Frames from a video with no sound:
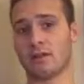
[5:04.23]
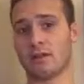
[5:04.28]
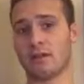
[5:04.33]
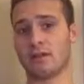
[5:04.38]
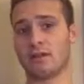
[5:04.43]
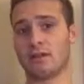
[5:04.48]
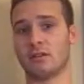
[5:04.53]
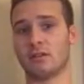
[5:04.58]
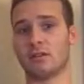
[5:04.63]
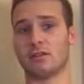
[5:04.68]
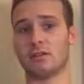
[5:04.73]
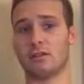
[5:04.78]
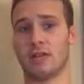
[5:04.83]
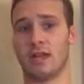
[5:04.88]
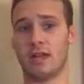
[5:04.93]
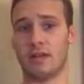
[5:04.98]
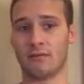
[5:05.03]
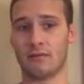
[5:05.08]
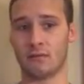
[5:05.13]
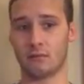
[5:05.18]
citizen should
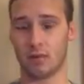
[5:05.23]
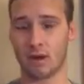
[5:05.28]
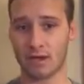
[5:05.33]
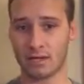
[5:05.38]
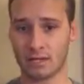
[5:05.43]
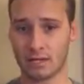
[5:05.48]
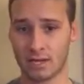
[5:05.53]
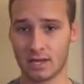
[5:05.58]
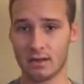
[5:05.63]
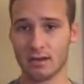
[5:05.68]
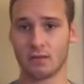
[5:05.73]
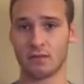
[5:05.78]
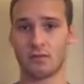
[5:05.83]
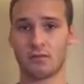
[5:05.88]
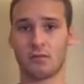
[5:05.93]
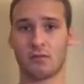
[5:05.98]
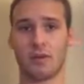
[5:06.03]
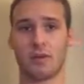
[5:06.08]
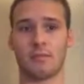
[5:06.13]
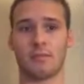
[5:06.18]
have the right to carry
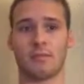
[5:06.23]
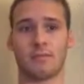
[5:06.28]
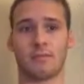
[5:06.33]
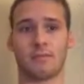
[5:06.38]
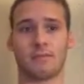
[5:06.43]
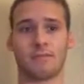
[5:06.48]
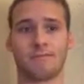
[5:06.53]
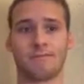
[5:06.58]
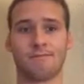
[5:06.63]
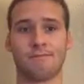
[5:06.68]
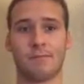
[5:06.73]
these weapons.